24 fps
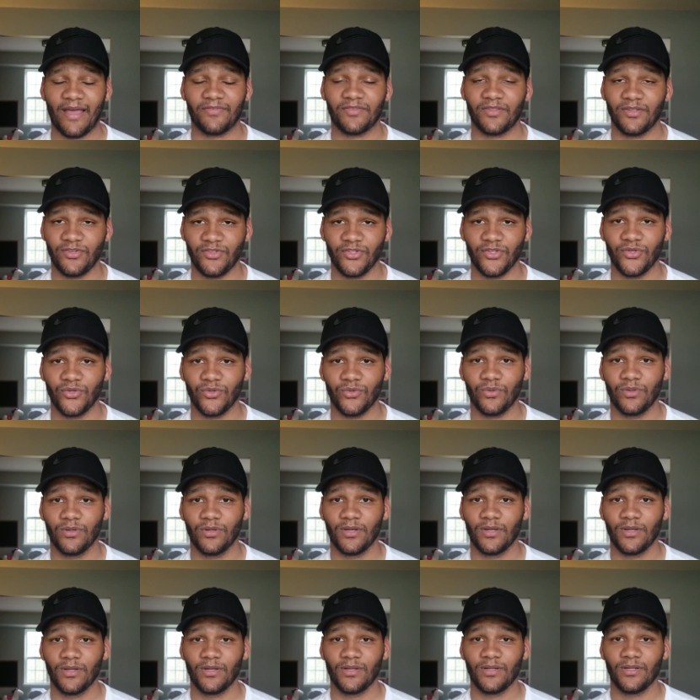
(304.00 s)
to do.
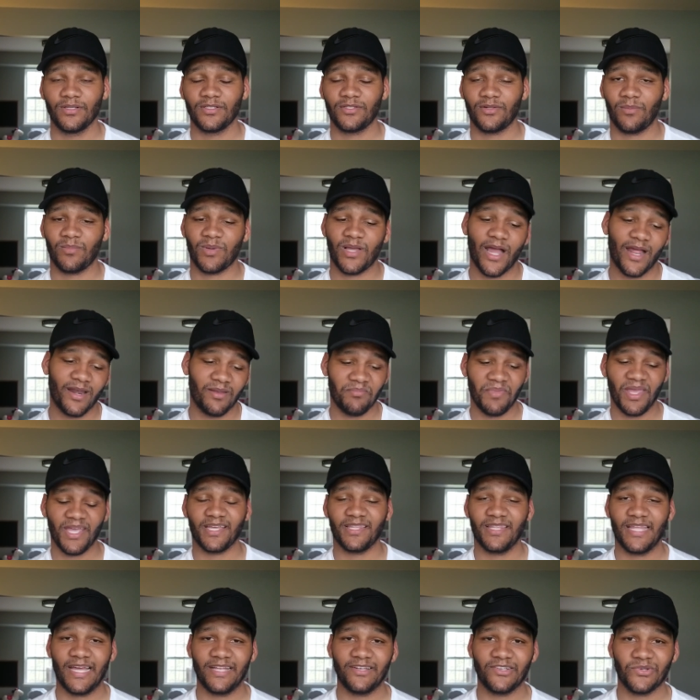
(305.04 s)
So I'm kind of making
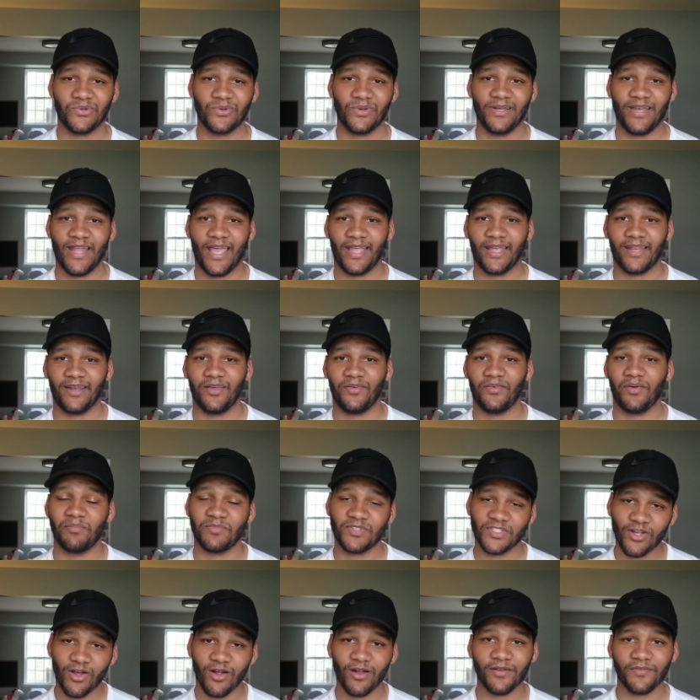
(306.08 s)
that into a negative. I'm
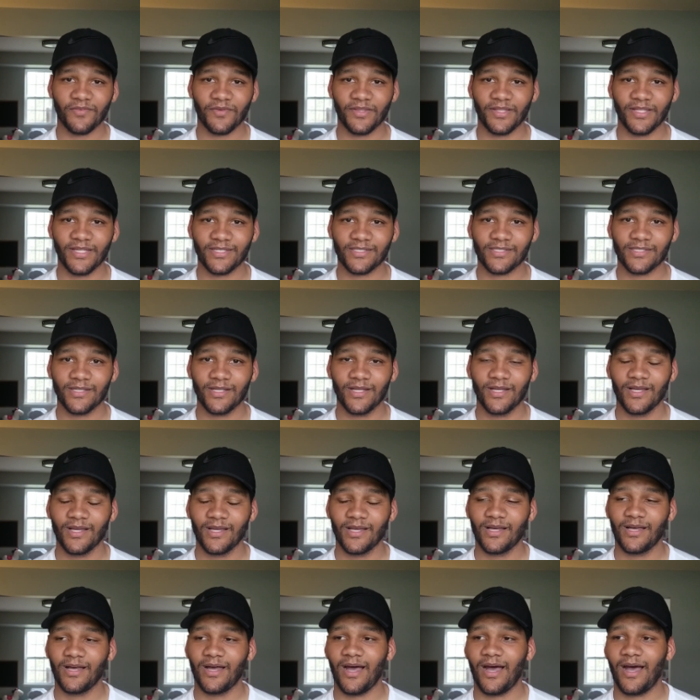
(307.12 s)
sorry for this,
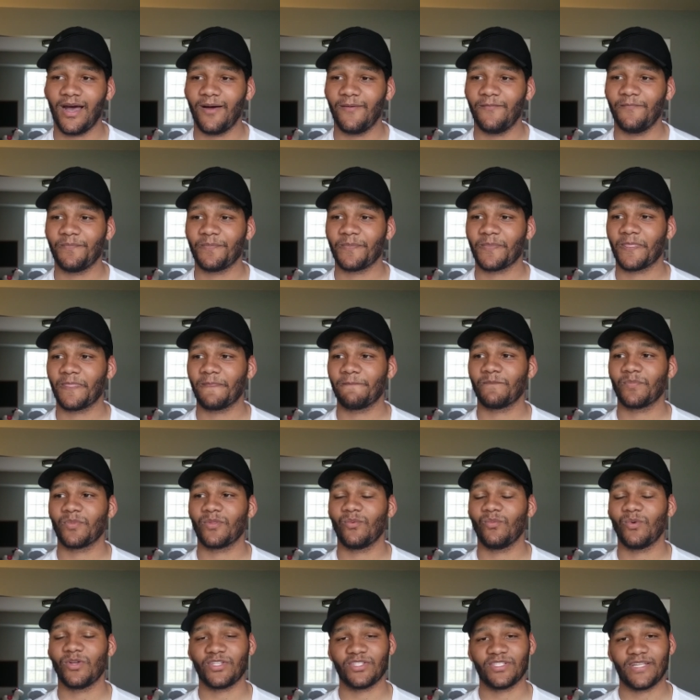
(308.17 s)
um,
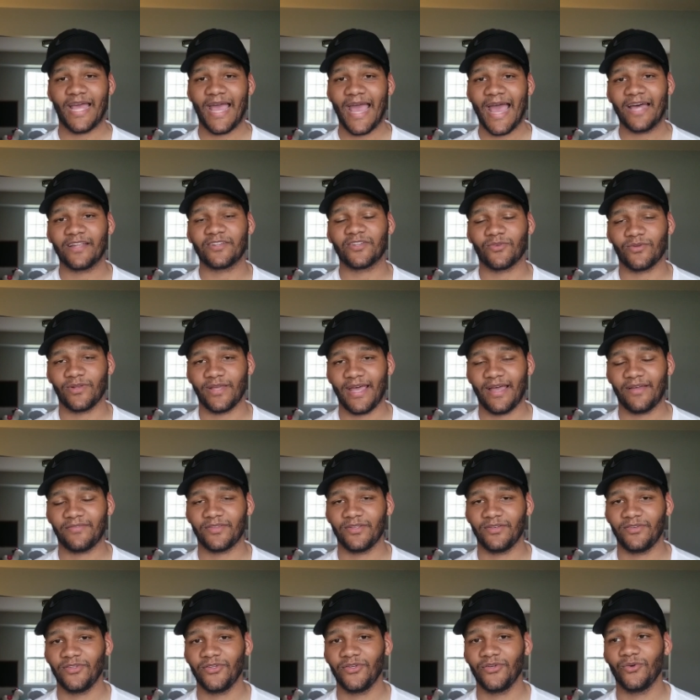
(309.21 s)
which is a hassle to have to
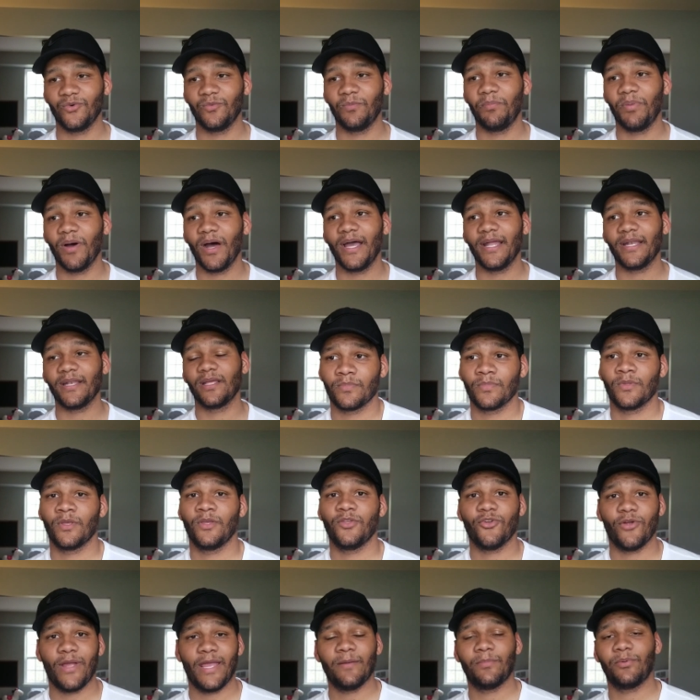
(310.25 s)
do, but
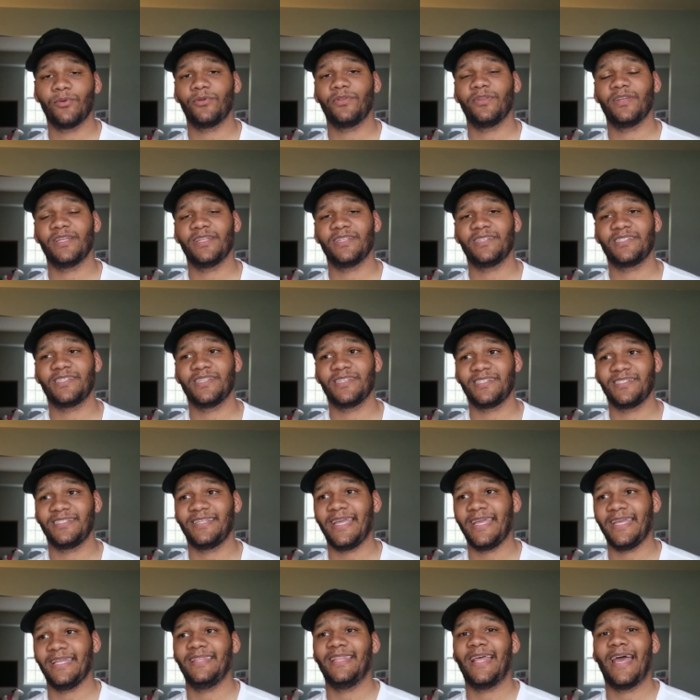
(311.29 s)
you're able to
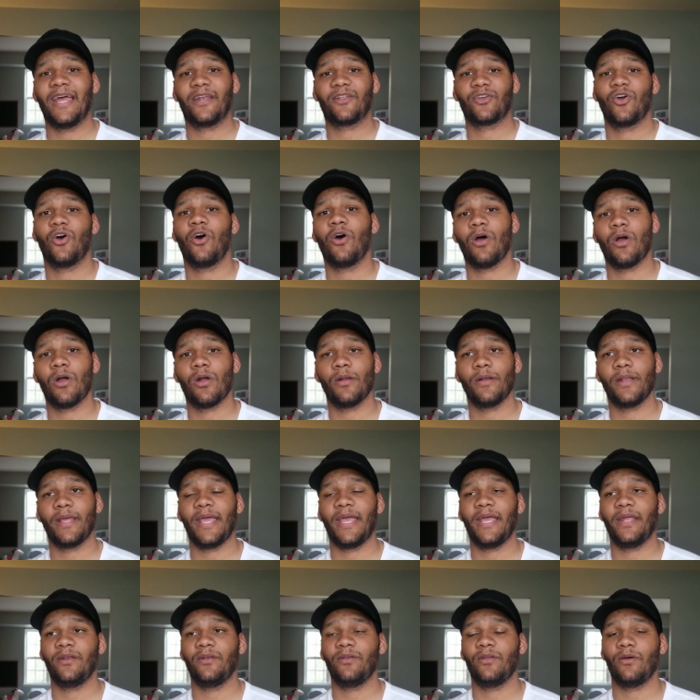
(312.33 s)
sustain that card
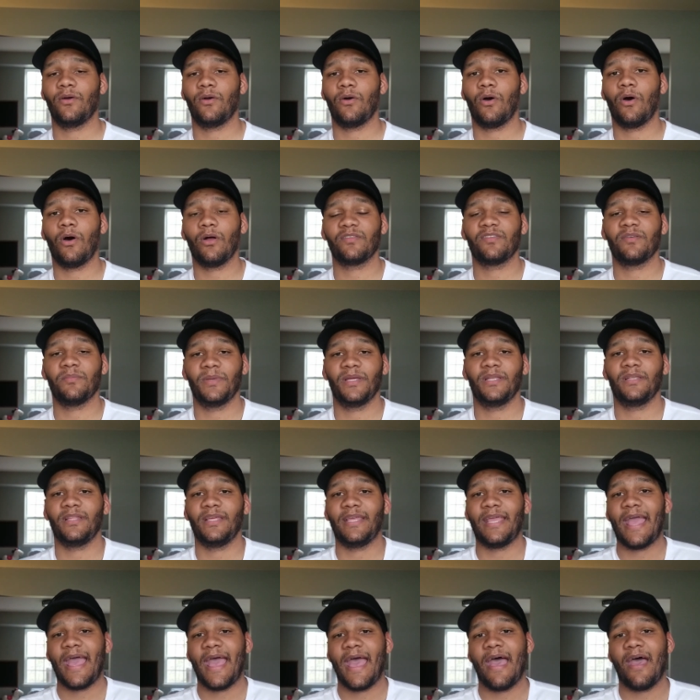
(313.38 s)
and ultimately
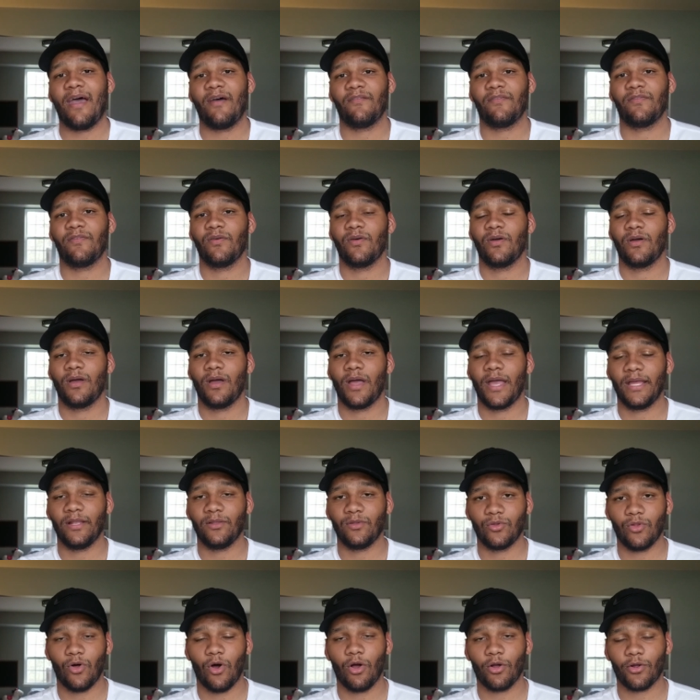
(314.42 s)
have a
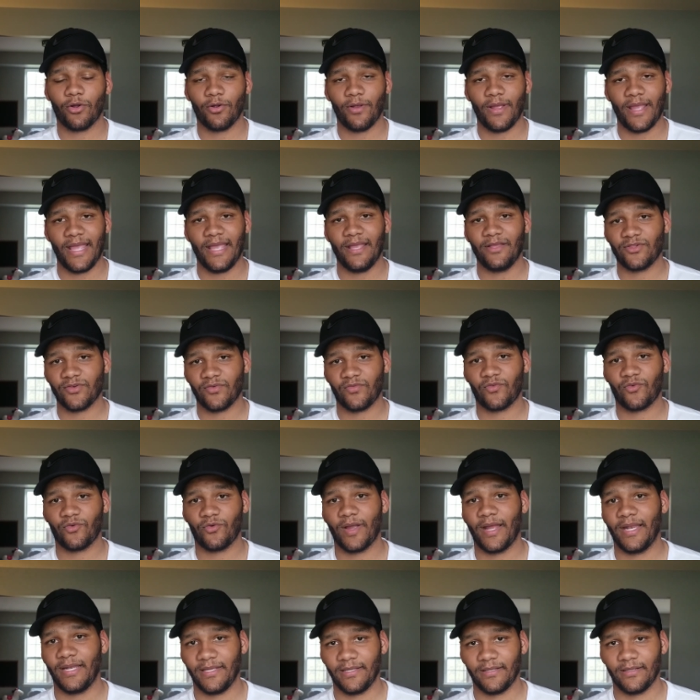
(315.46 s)
longer age of
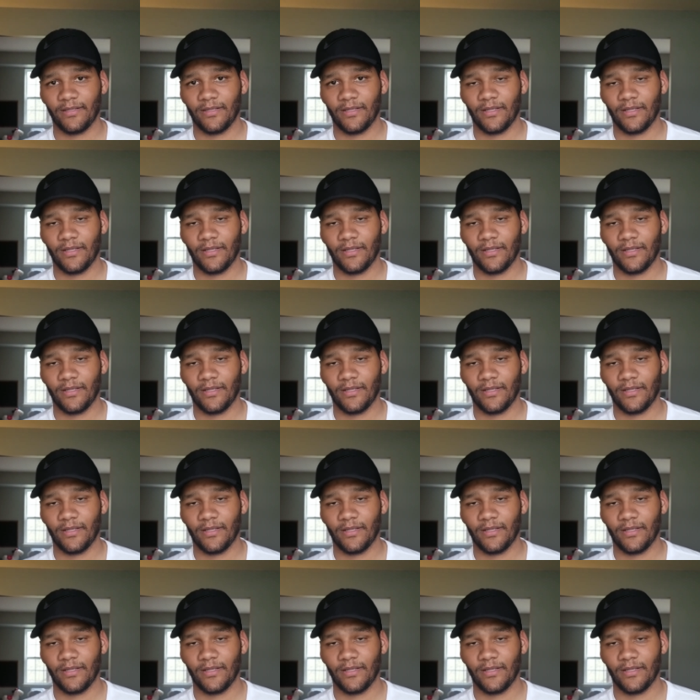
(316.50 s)
credit.